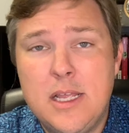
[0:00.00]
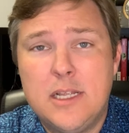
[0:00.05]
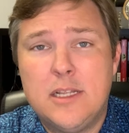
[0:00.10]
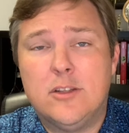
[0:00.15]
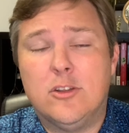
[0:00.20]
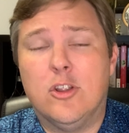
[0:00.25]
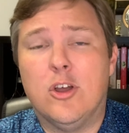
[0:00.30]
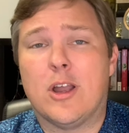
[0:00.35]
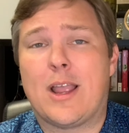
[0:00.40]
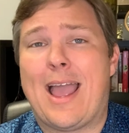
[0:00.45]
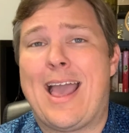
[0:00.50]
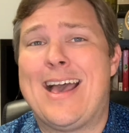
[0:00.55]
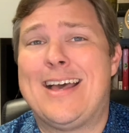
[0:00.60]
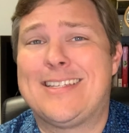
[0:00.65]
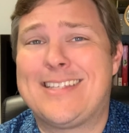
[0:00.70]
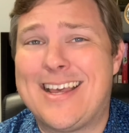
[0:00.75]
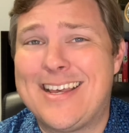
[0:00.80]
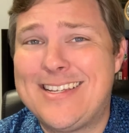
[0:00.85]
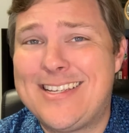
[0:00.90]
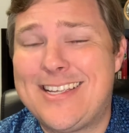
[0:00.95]
Look, as
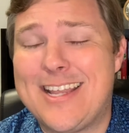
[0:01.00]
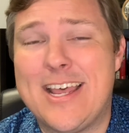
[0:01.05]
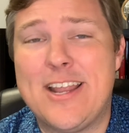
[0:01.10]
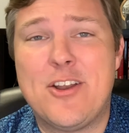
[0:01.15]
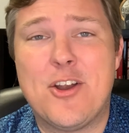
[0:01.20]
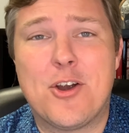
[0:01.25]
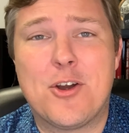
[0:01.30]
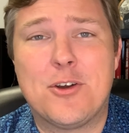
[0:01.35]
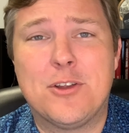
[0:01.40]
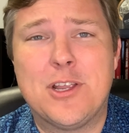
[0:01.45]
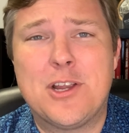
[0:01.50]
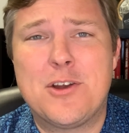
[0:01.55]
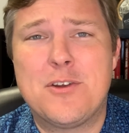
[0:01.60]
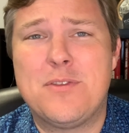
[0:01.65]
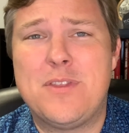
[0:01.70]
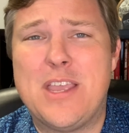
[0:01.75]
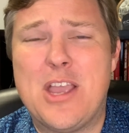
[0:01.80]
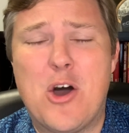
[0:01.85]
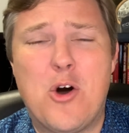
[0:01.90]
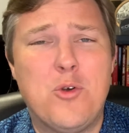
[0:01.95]
I said earlier,
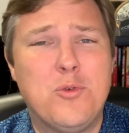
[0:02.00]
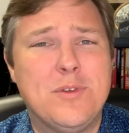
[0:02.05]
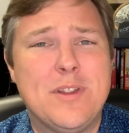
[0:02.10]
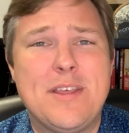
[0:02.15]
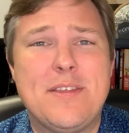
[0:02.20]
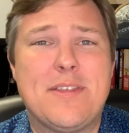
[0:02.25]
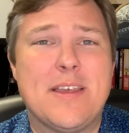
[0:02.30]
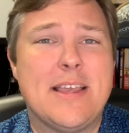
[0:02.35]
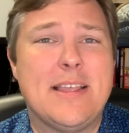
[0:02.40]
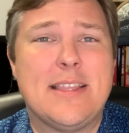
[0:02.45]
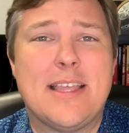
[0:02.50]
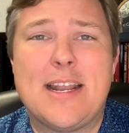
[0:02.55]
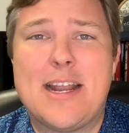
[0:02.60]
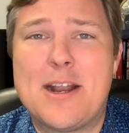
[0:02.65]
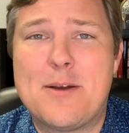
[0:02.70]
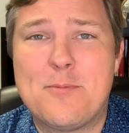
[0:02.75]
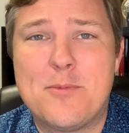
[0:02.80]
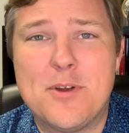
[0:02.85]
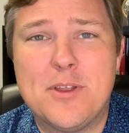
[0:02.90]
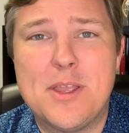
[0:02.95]
the only thing that
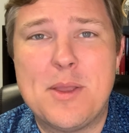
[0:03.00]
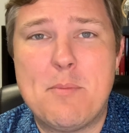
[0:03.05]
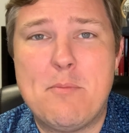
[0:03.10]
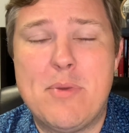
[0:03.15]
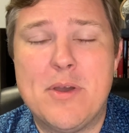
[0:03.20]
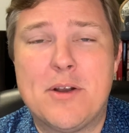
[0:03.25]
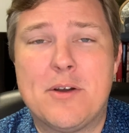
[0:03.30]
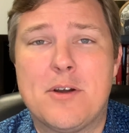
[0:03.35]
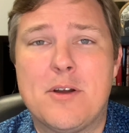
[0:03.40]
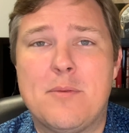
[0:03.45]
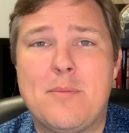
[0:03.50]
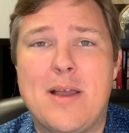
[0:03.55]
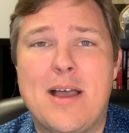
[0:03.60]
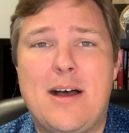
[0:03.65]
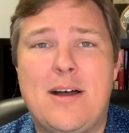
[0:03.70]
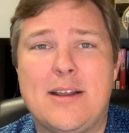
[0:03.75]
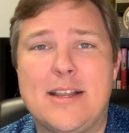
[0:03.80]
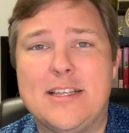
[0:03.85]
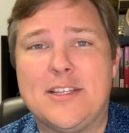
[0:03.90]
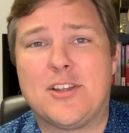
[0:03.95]
I'm really bitter
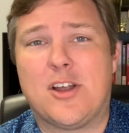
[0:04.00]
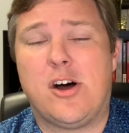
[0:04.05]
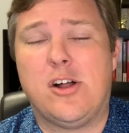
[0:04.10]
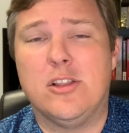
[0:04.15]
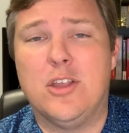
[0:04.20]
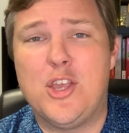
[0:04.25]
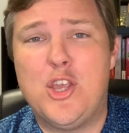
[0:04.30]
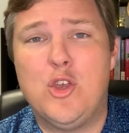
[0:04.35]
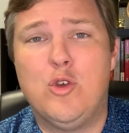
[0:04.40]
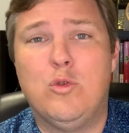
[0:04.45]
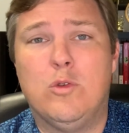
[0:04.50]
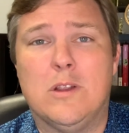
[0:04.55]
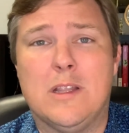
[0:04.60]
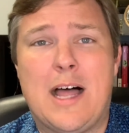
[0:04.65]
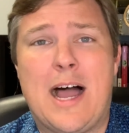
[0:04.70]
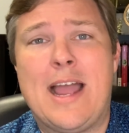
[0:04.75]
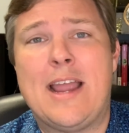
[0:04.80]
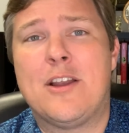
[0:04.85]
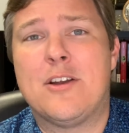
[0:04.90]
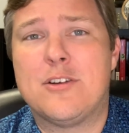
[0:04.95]
about is all of you
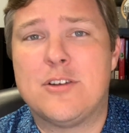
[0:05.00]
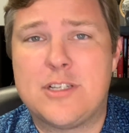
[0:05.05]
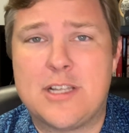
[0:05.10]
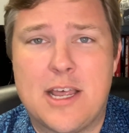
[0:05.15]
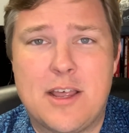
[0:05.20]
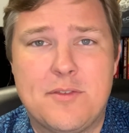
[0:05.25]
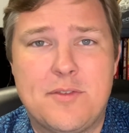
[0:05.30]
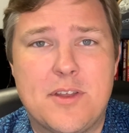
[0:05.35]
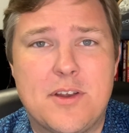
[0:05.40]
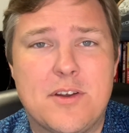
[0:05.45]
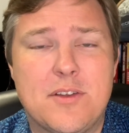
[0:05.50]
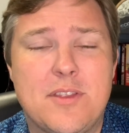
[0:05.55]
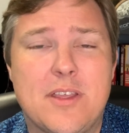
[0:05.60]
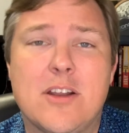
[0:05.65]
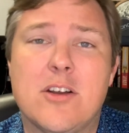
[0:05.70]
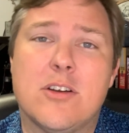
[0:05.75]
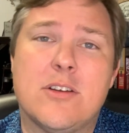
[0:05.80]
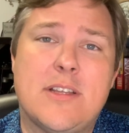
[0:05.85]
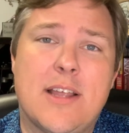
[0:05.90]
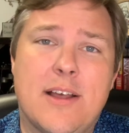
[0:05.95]
liars out there that
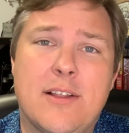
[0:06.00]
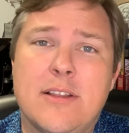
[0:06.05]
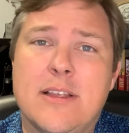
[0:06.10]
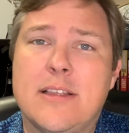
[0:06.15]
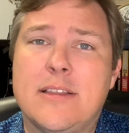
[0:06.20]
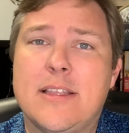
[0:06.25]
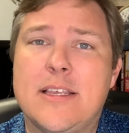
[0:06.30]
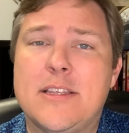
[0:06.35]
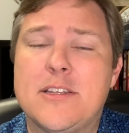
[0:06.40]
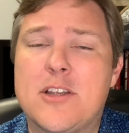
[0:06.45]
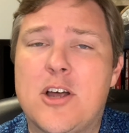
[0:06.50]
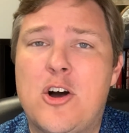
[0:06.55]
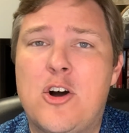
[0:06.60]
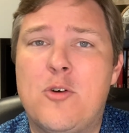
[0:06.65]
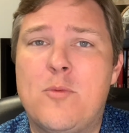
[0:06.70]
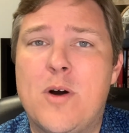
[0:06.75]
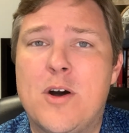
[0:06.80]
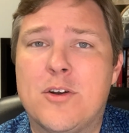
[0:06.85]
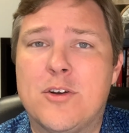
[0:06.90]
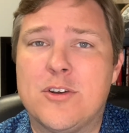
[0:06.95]
are telling these
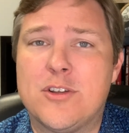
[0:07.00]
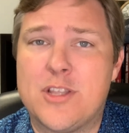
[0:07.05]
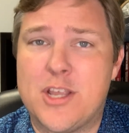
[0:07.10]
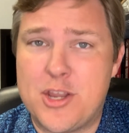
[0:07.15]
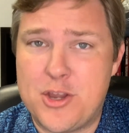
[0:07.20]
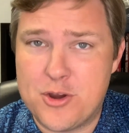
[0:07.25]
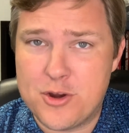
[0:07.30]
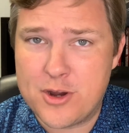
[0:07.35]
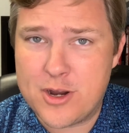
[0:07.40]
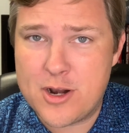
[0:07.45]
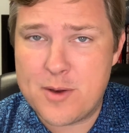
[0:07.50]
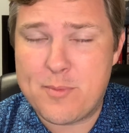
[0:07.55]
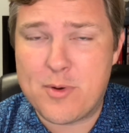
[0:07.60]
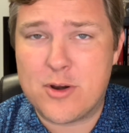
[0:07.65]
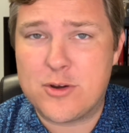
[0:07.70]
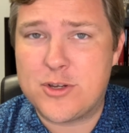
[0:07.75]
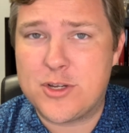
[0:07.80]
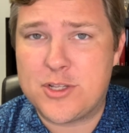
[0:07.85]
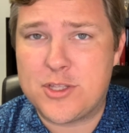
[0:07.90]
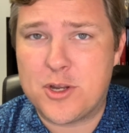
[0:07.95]
homeowners that you're going to
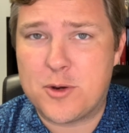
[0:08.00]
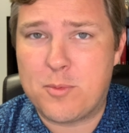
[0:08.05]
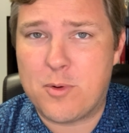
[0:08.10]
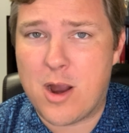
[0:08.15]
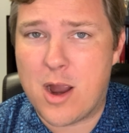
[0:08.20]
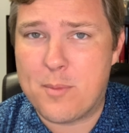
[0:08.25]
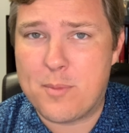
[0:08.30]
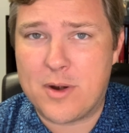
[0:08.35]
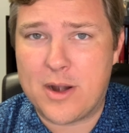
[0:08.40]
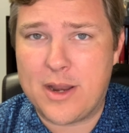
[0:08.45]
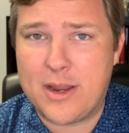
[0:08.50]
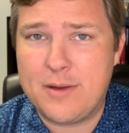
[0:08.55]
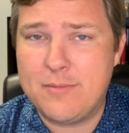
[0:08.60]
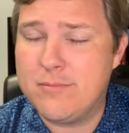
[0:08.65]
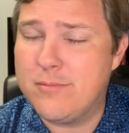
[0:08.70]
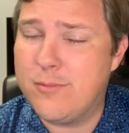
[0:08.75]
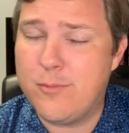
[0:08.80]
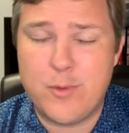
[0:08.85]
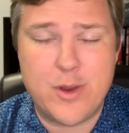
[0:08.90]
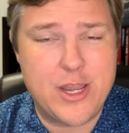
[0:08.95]
purchase their property
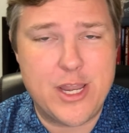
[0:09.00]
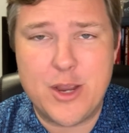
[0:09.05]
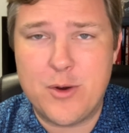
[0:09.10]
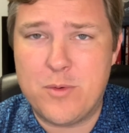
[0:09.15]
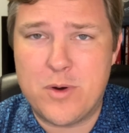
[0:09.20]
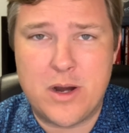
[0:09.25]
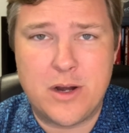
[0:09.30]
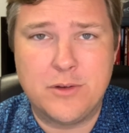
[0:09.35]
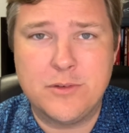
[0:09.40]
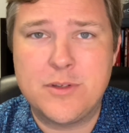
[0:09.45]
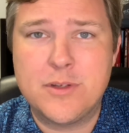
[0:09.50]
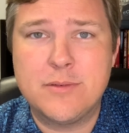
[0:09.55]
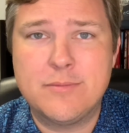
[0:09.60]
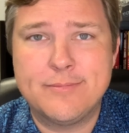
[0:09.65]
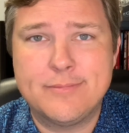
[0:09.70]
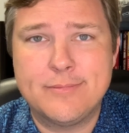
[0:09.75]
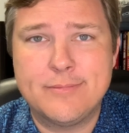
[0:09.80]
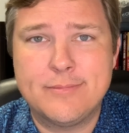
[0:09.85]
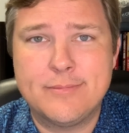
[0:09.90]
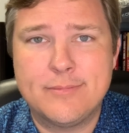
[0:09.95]
when you won't.
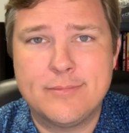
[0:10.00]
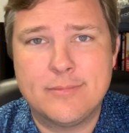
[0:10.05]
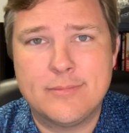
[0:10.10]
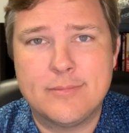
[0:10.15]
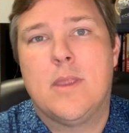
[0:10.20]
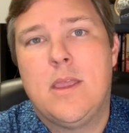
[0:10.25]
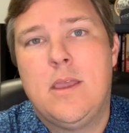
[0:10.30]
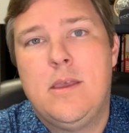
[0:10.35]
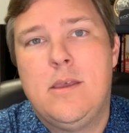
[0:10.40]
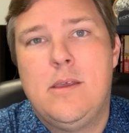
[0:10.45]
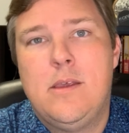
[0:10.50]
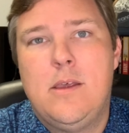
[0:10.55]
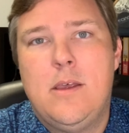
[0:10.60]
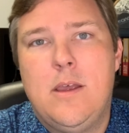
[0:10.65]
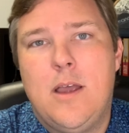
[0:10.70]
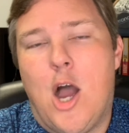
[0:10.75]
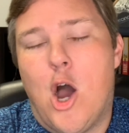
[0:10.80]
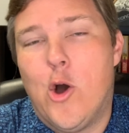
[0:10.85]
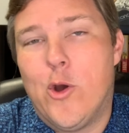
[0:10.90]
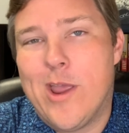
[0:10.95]

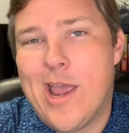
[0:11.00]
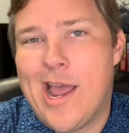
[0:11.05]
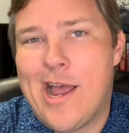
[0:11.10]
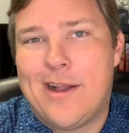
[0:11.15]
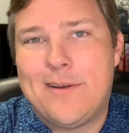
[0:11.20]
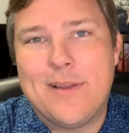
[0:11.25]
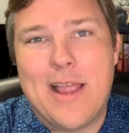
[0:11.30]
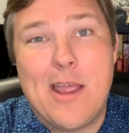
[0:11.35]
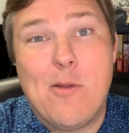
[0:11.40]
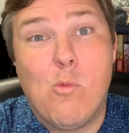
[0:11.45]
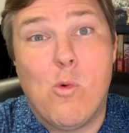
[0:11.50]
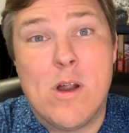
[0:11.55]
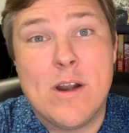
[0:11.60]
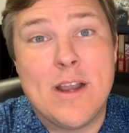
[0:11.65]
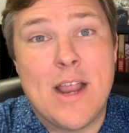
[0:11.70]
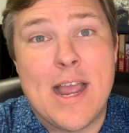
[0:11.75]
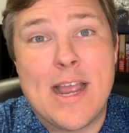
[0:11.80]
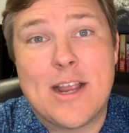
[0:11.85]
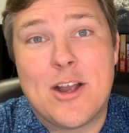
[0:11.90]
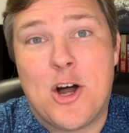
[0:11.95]
Oh yeah, and one
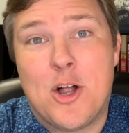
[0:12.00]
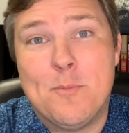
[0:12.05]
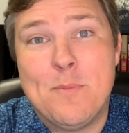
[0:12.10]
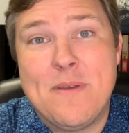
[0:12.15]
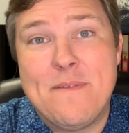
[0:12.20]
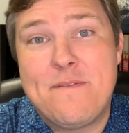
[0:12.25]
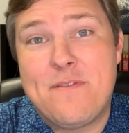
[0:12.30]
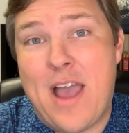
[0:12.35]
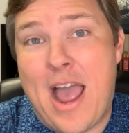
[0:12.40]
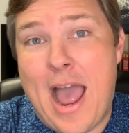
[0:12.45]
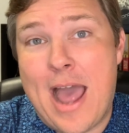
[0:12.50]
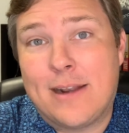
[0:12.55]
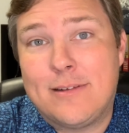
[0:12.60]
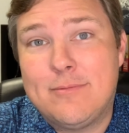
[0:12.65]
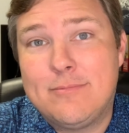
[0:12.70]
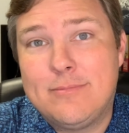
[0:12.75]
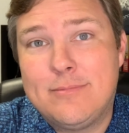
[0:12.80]
guy called me fat.